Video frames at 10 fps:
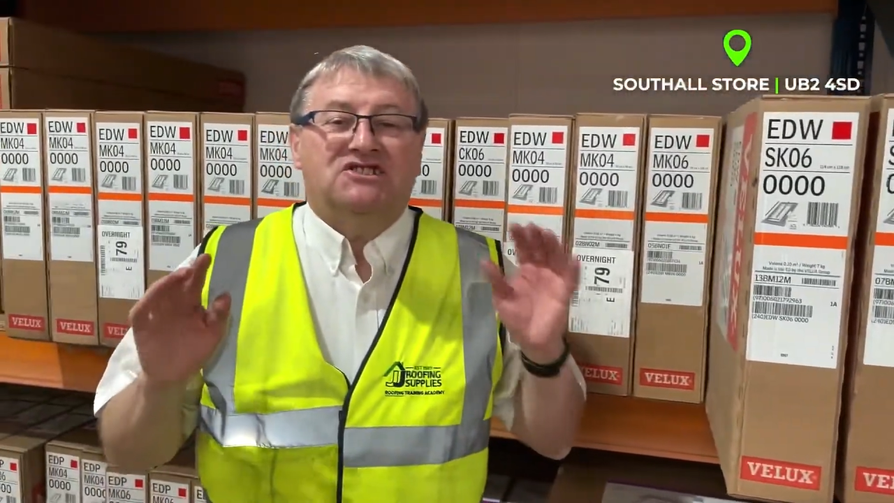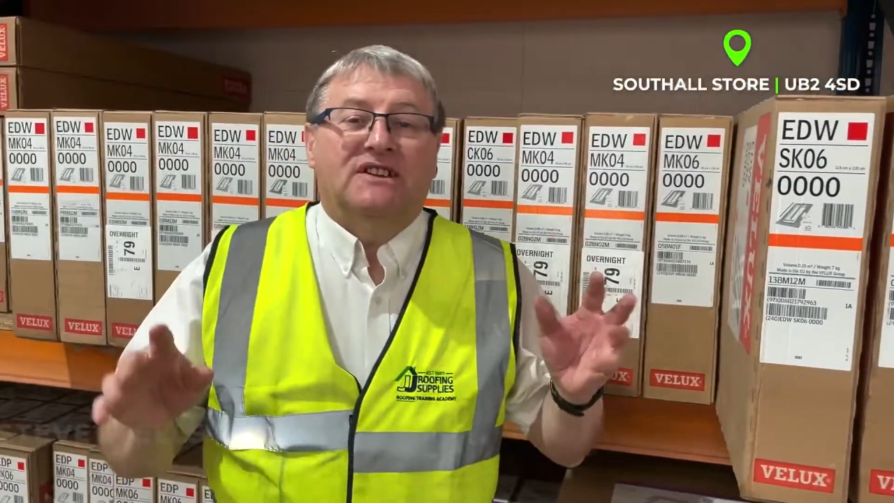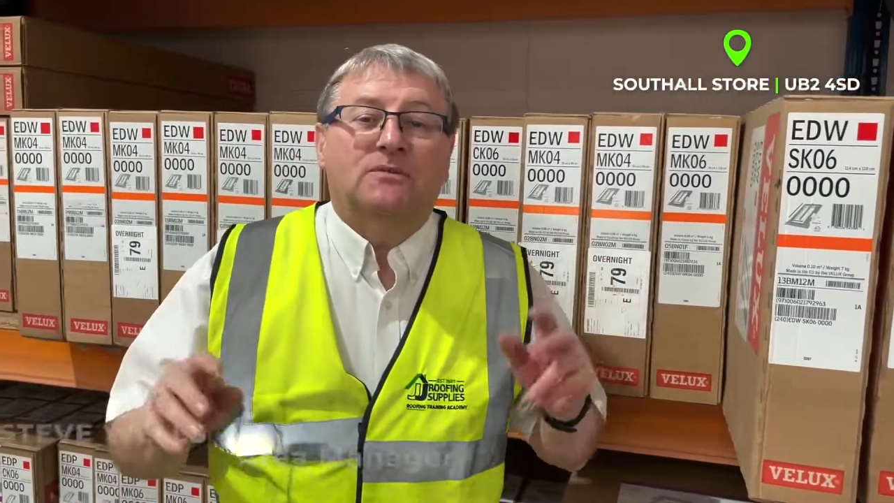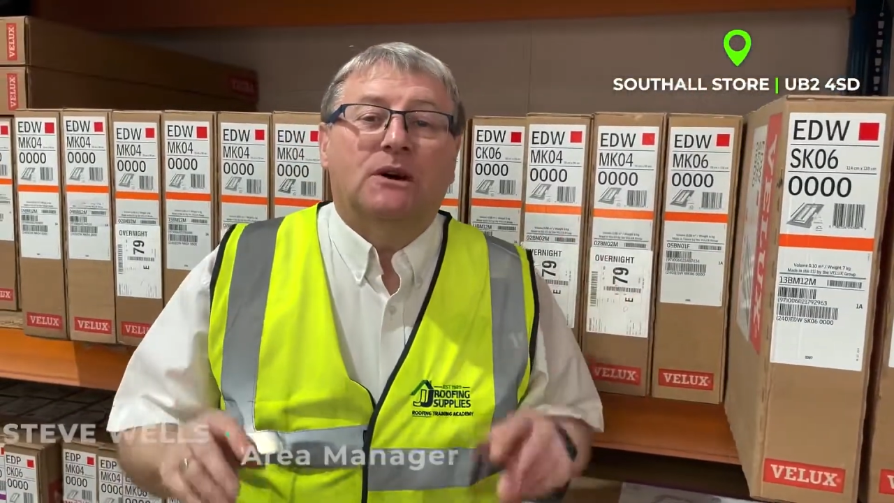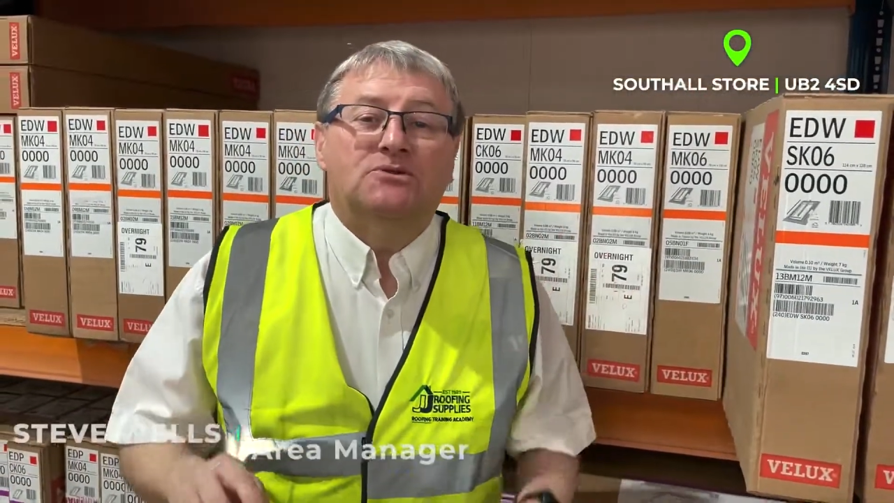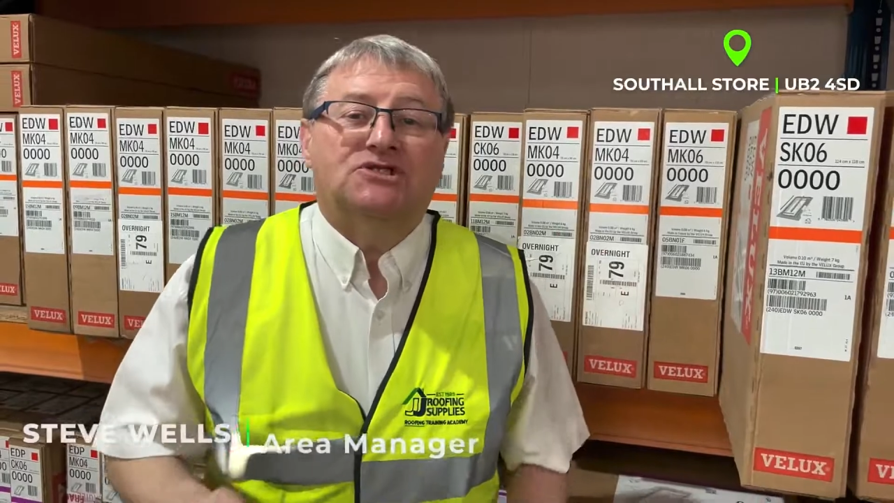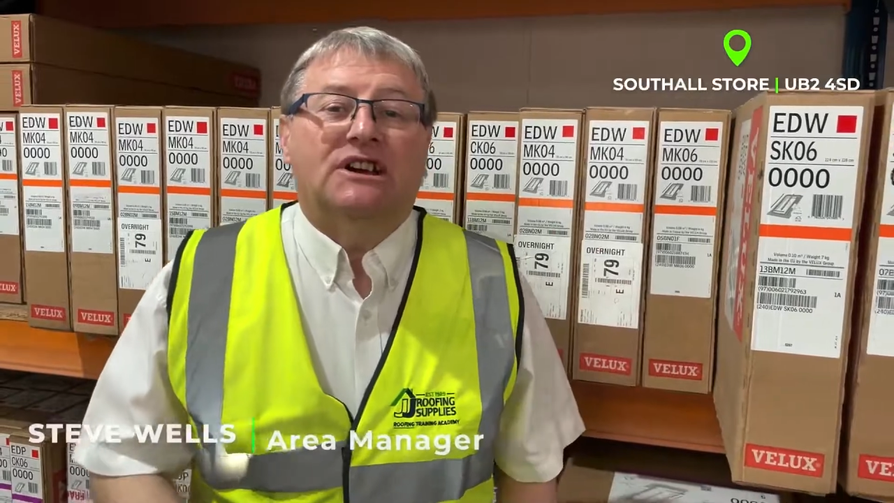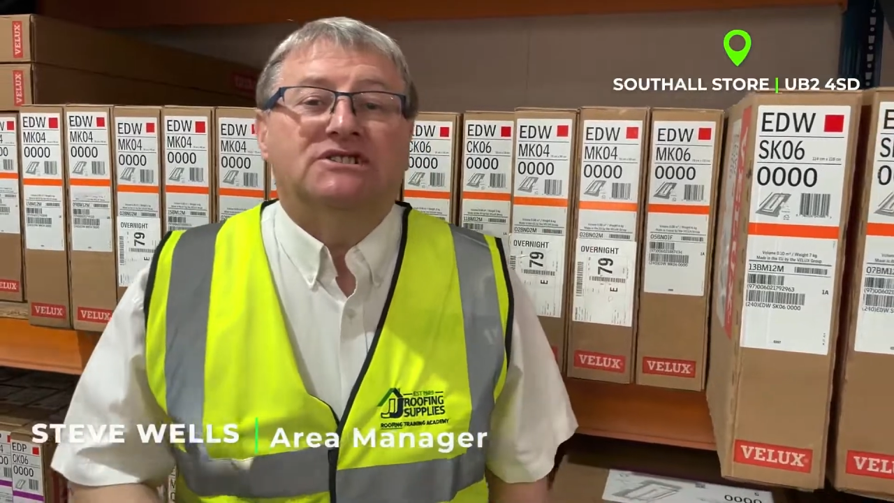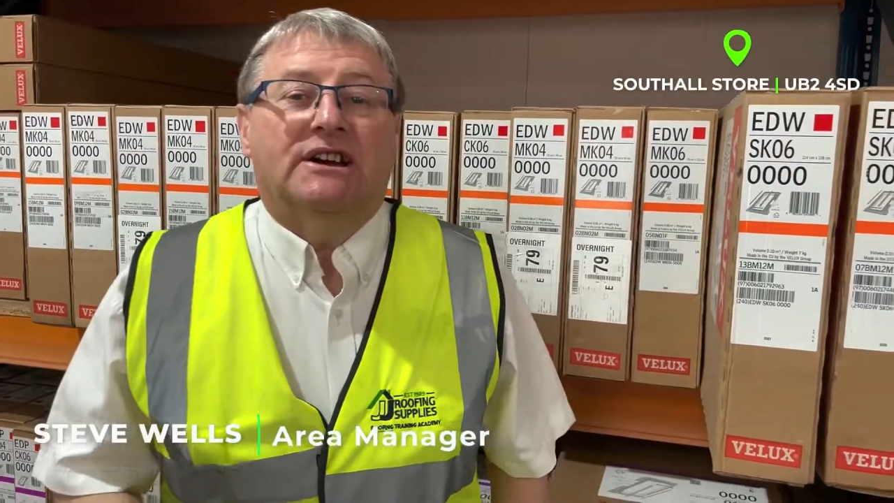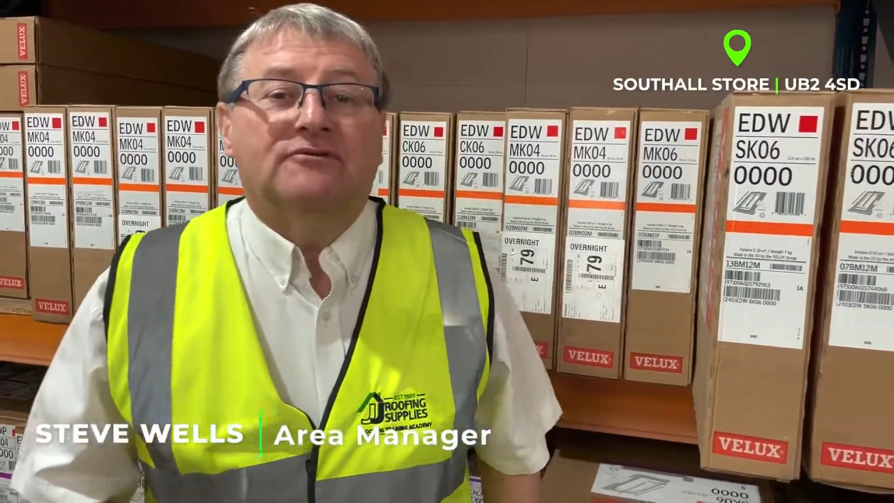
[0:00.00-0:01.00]
Steve Wells,
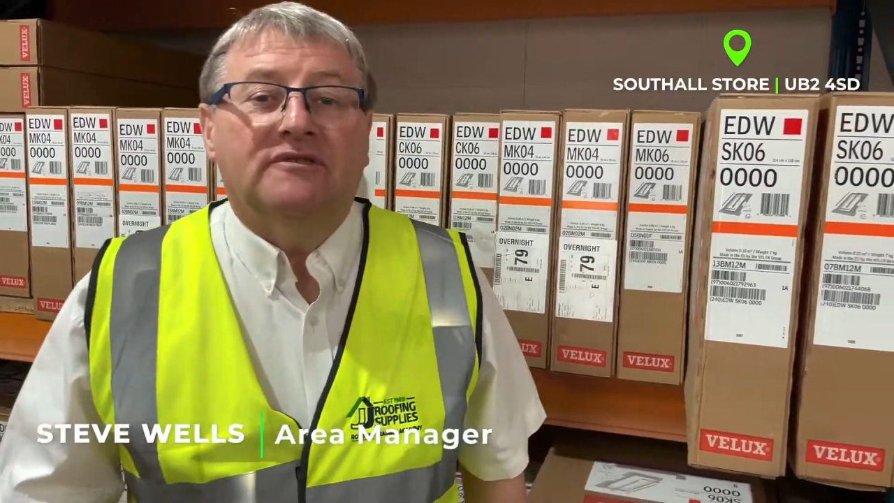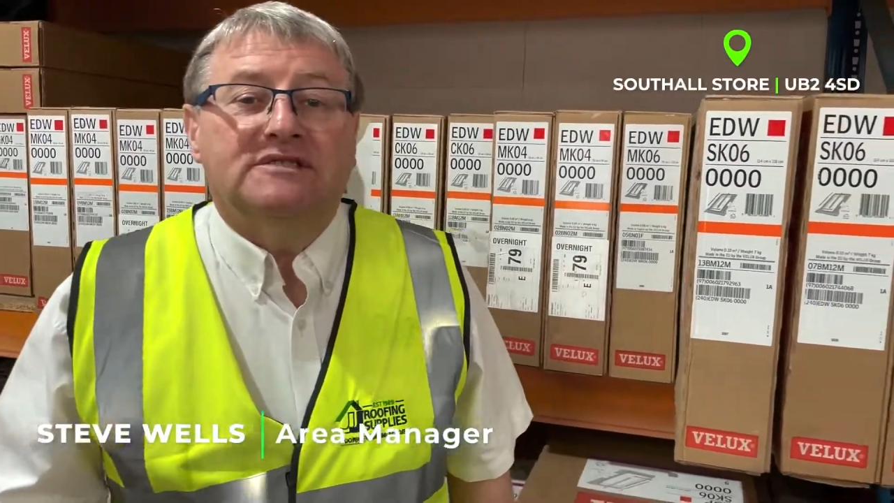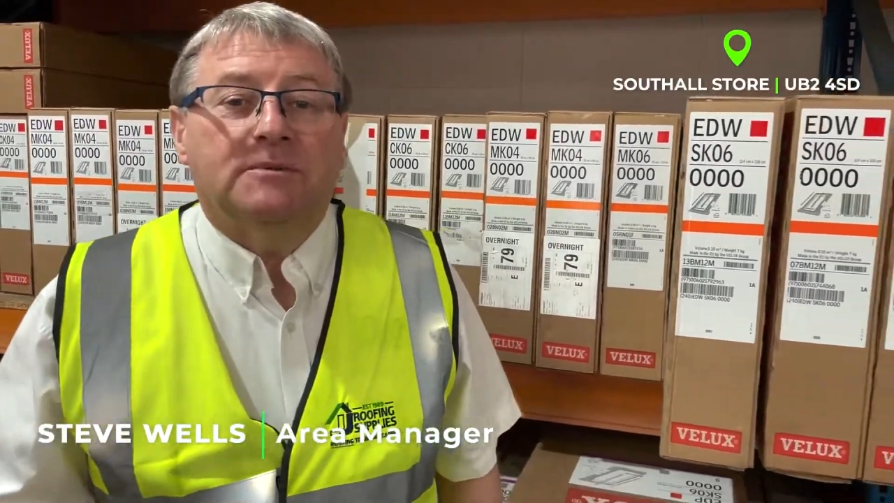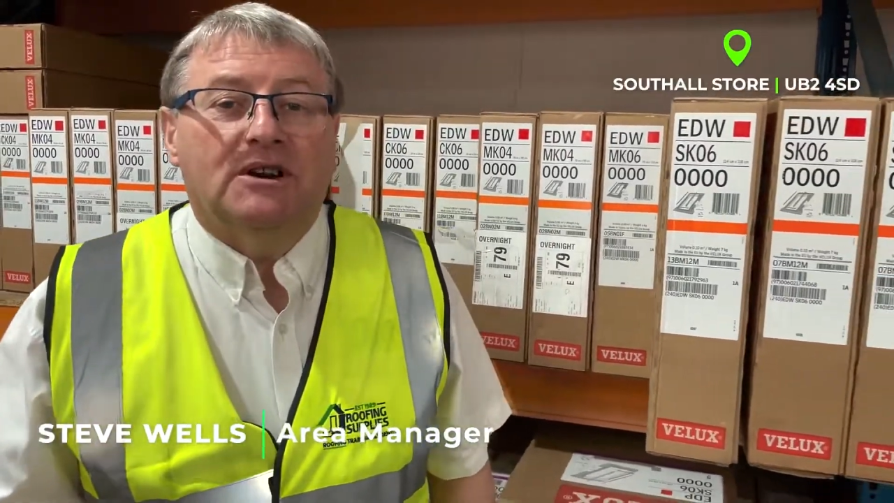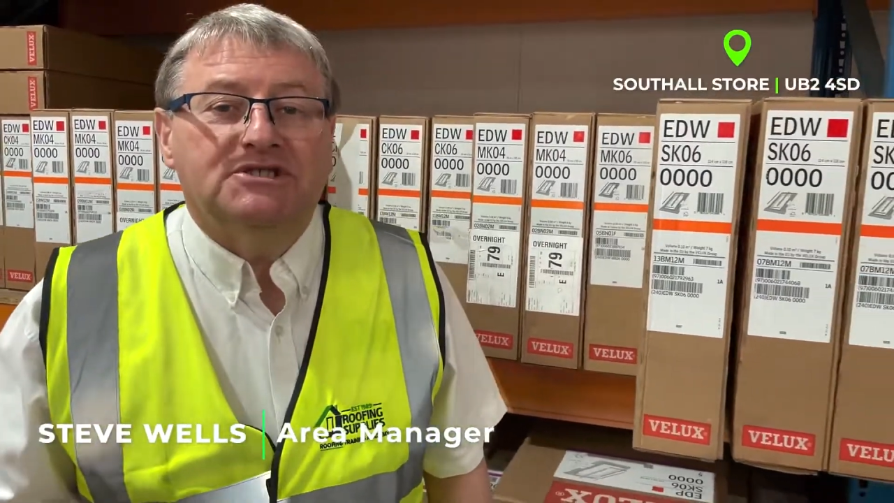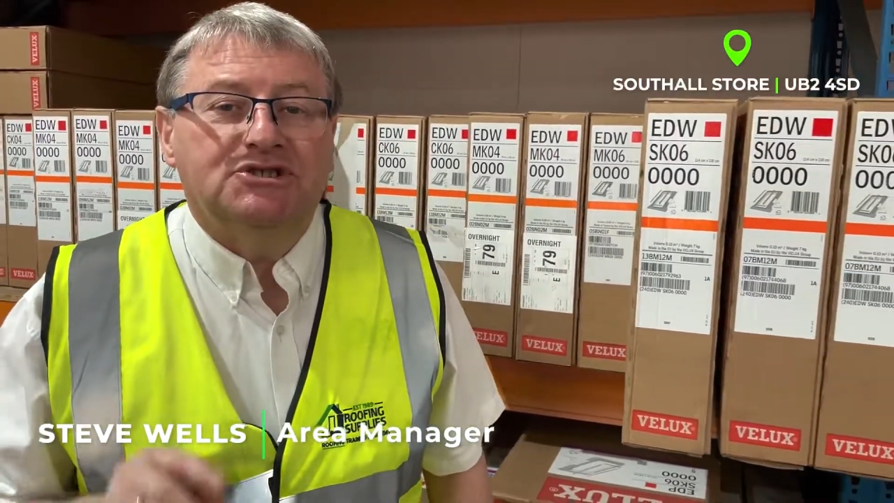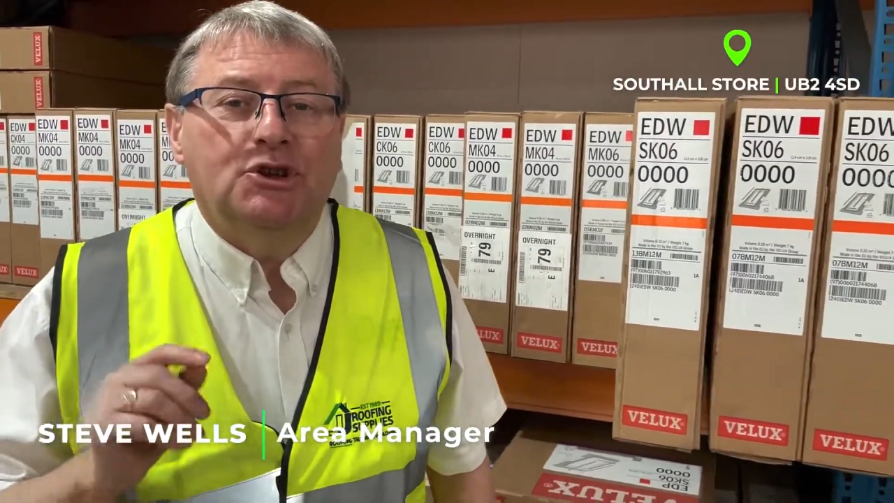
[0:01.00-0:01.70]
JJ Supplies.